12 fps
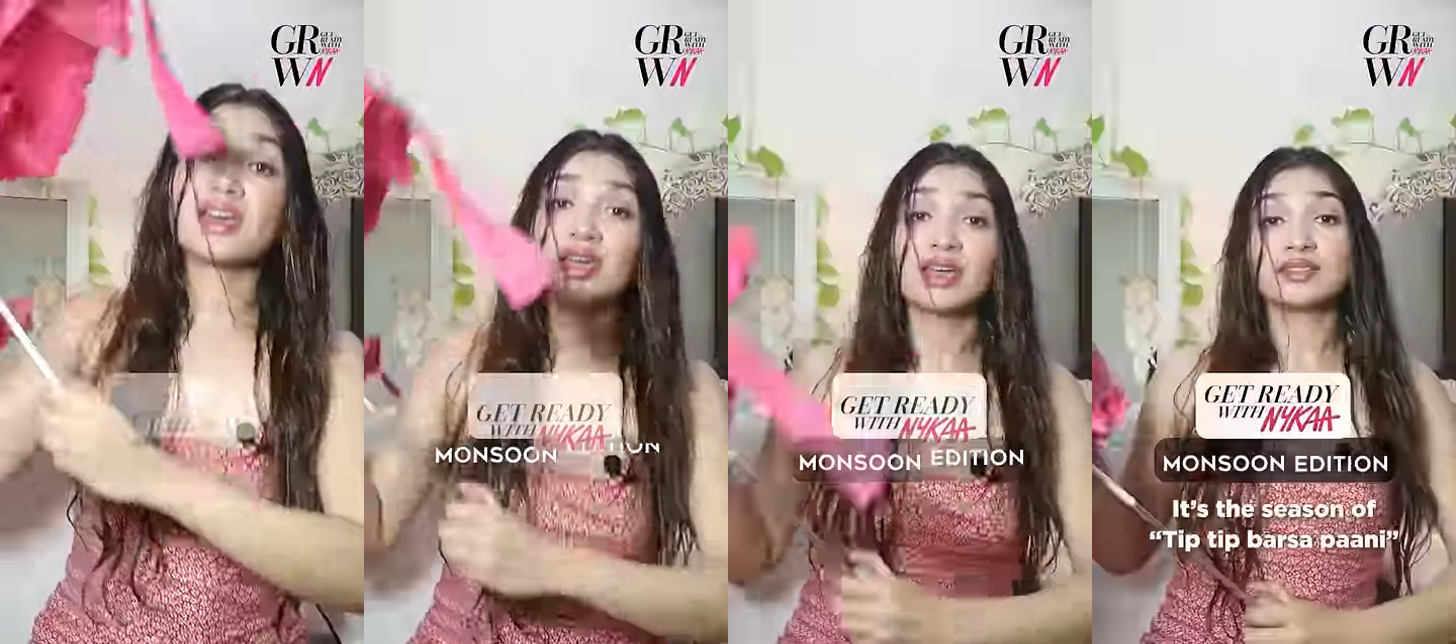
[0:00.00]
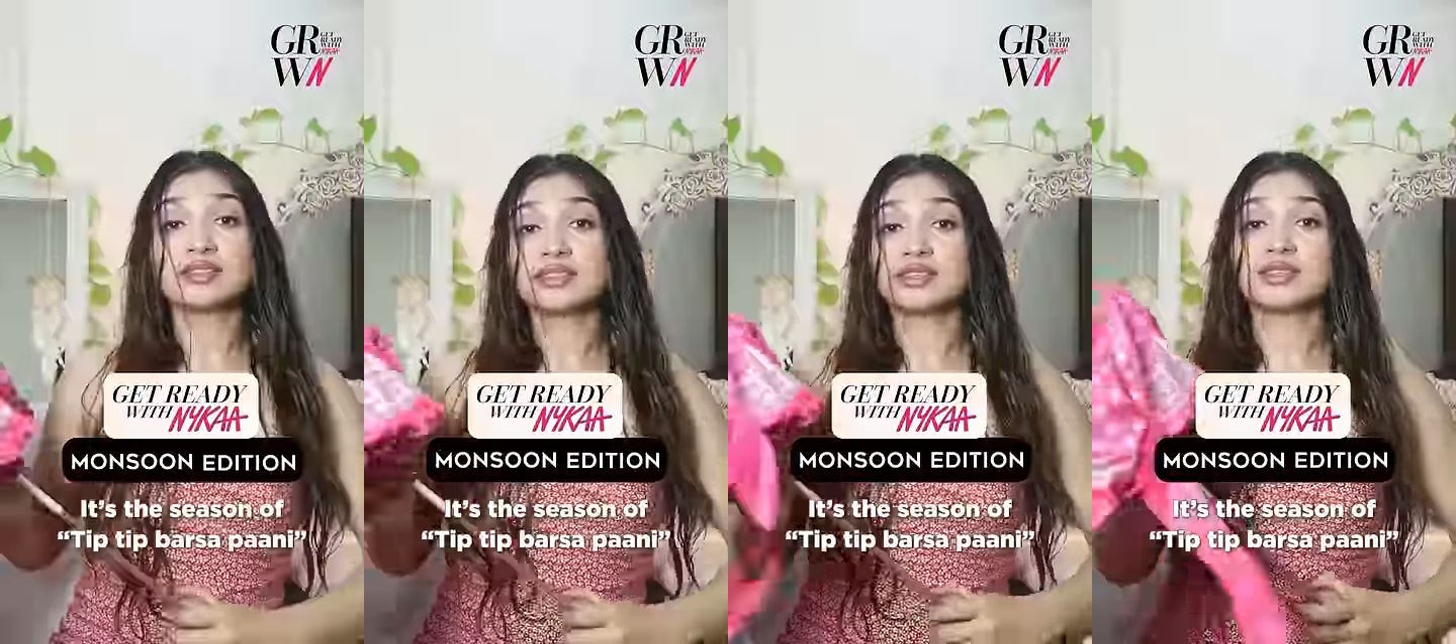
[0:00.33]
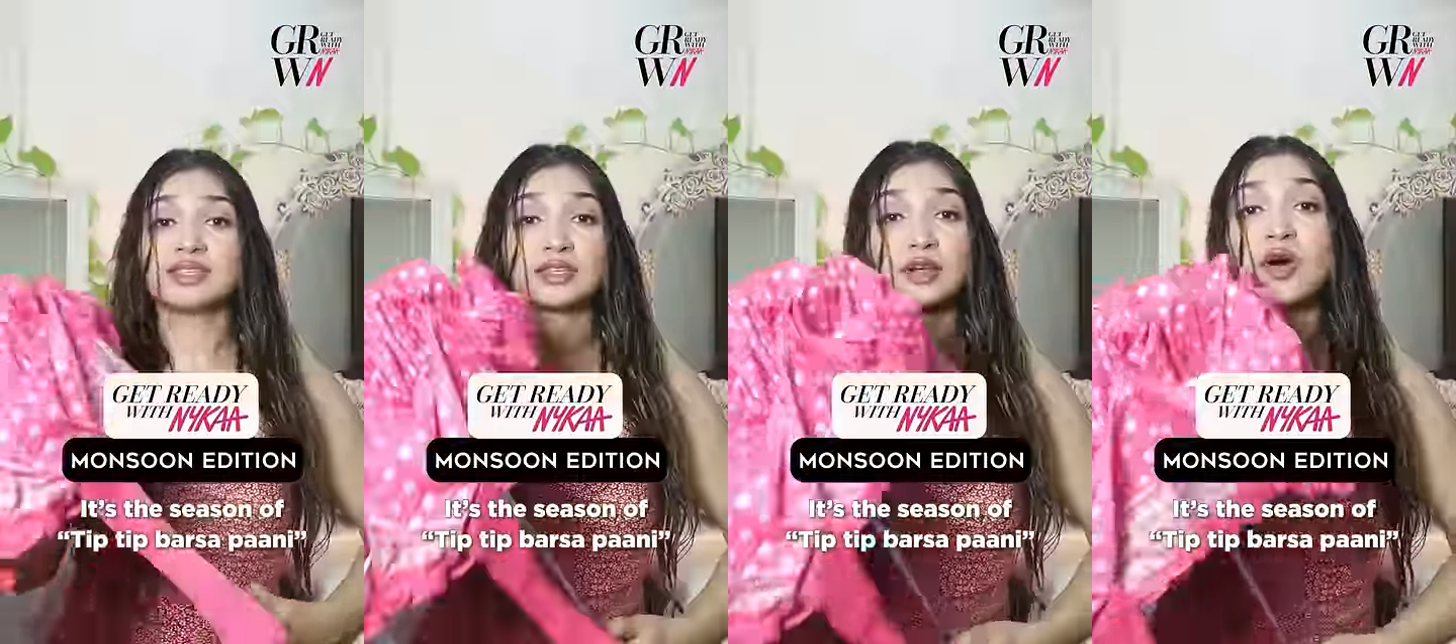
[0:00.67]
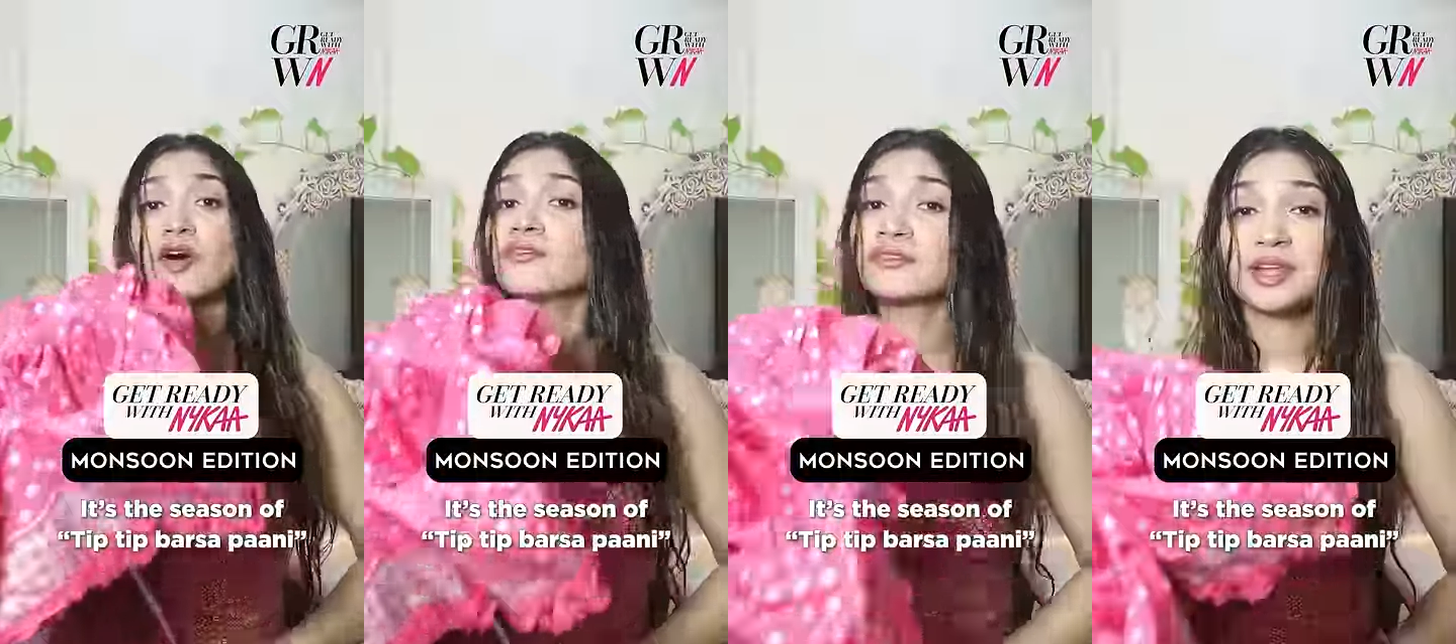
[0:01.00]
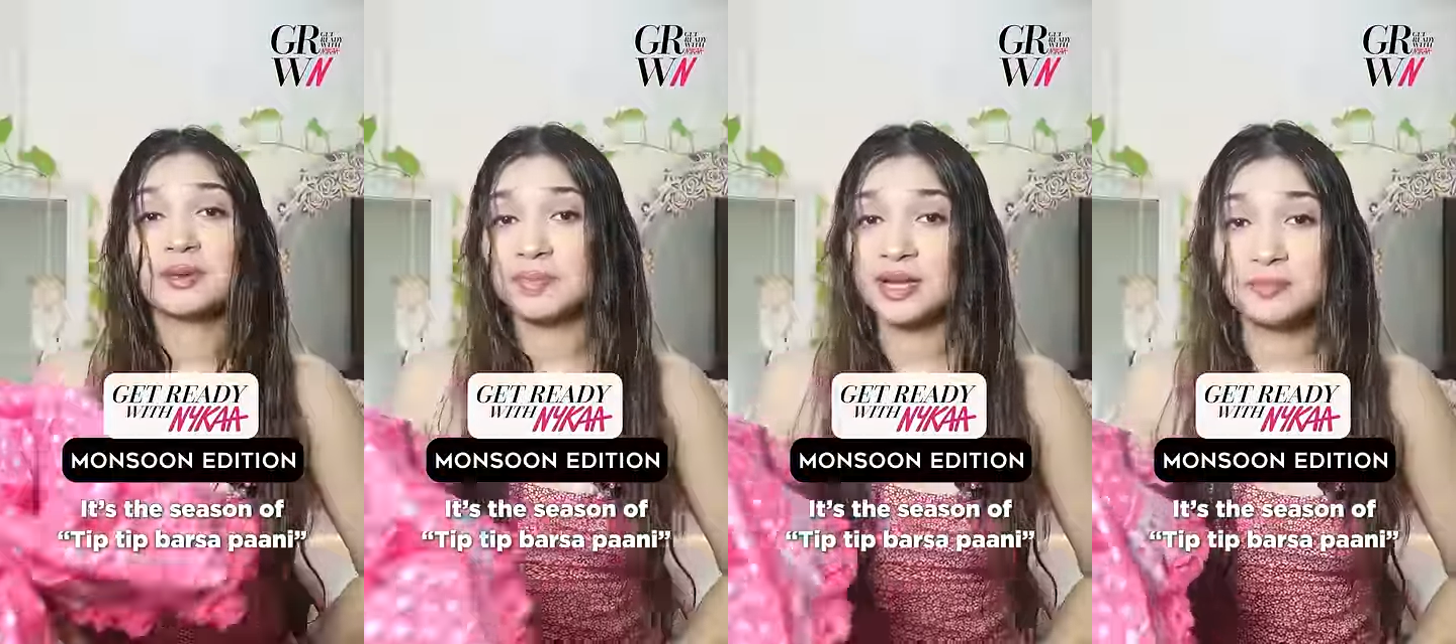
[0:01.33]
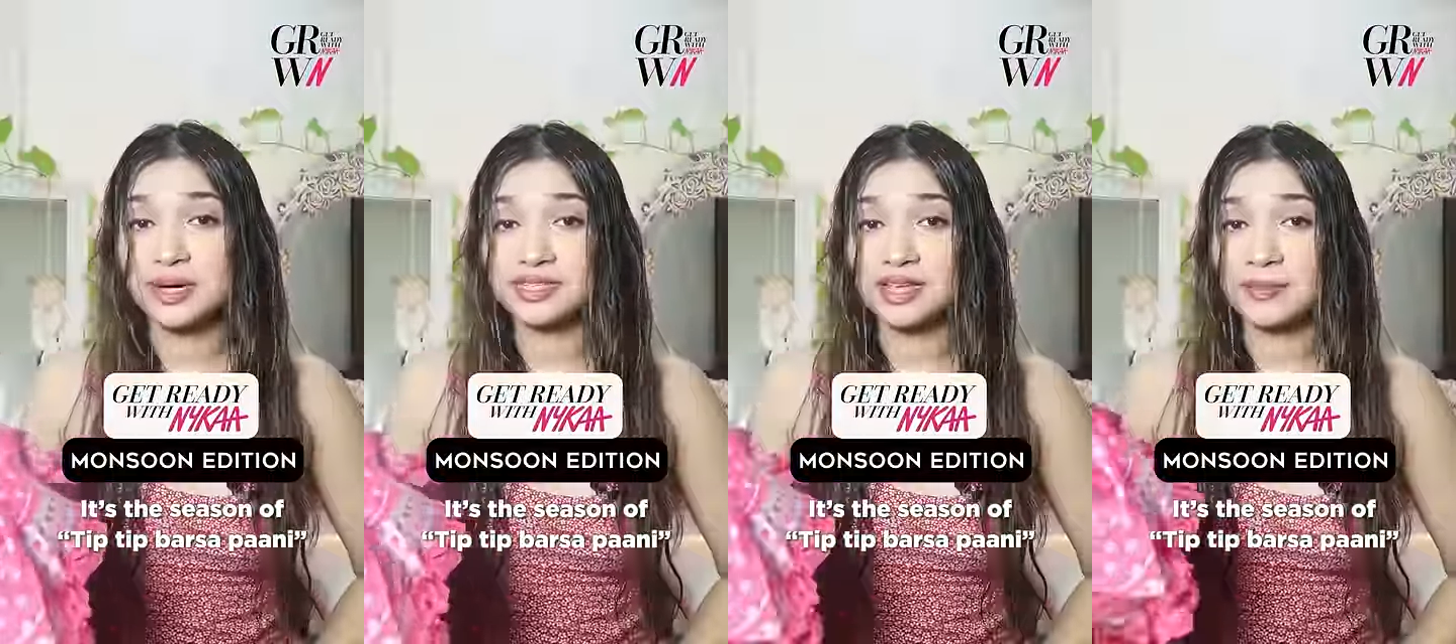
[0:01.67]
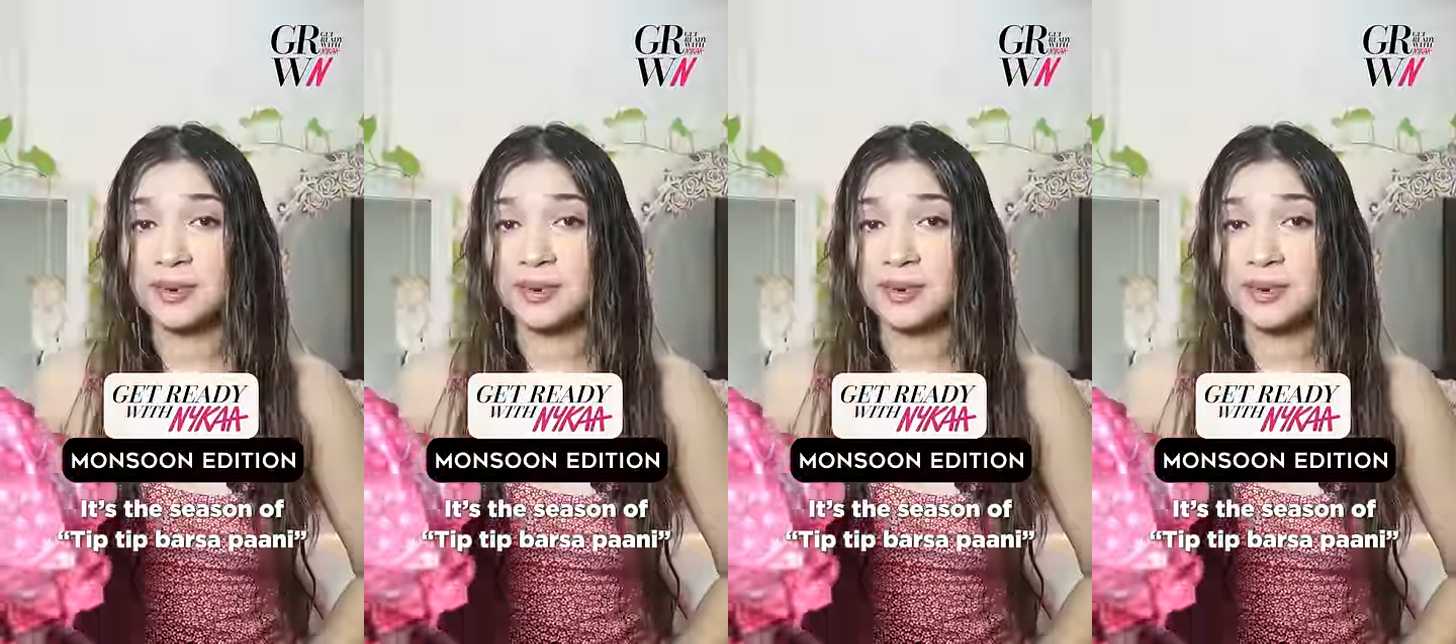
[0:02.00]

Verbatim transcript: It's the season of Tip Tip Barsa